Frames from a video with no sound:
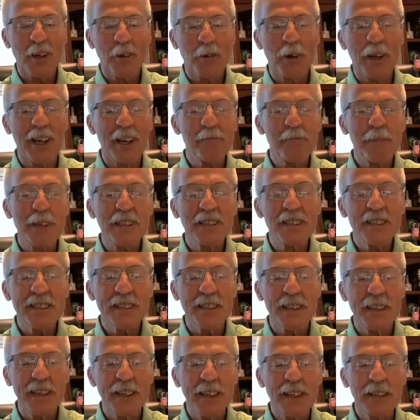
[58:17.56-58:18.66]
what I've been
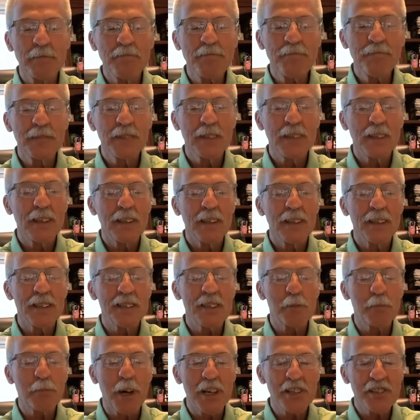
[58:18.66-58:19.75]
saying. It's
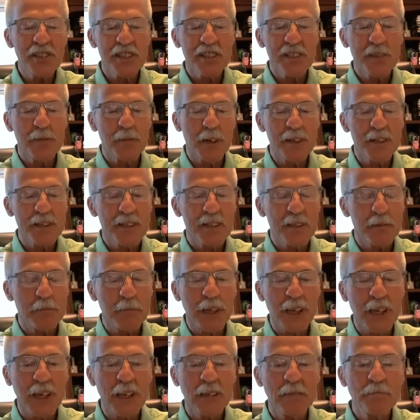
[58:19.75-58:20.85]
a precious verse to
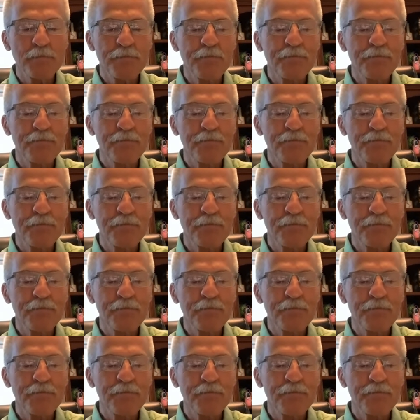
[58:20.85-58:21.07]
me.